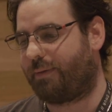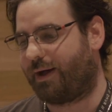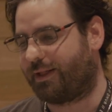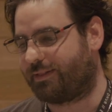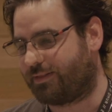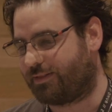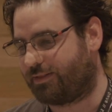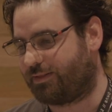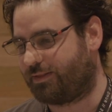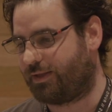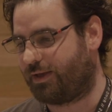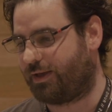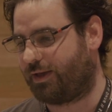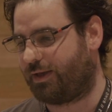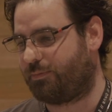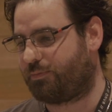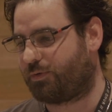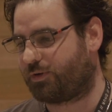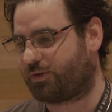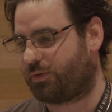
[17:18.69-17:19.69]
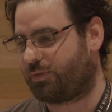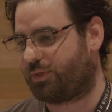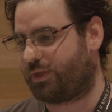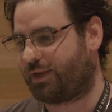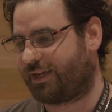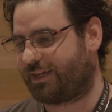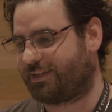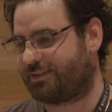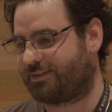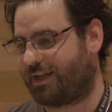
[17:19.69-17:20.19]
but the important
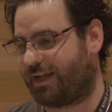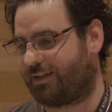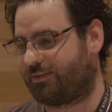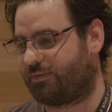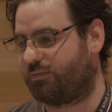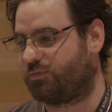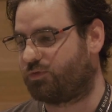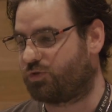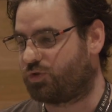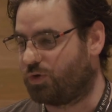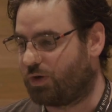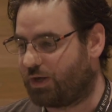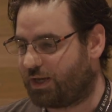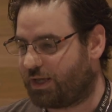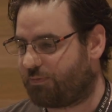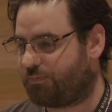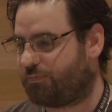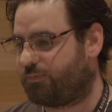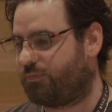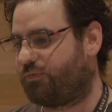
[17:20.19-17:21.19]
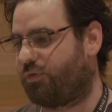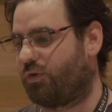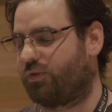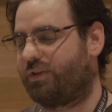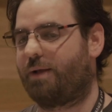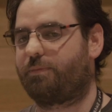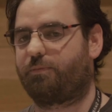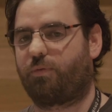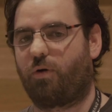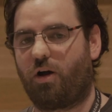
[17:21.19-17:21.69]
thing is that to live
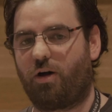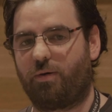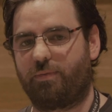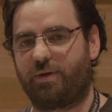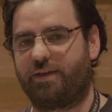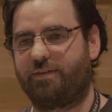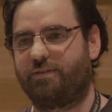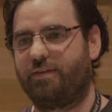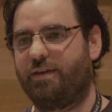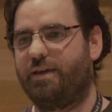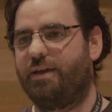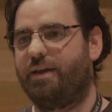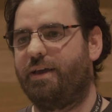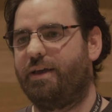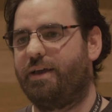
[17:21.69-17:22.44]
for that promise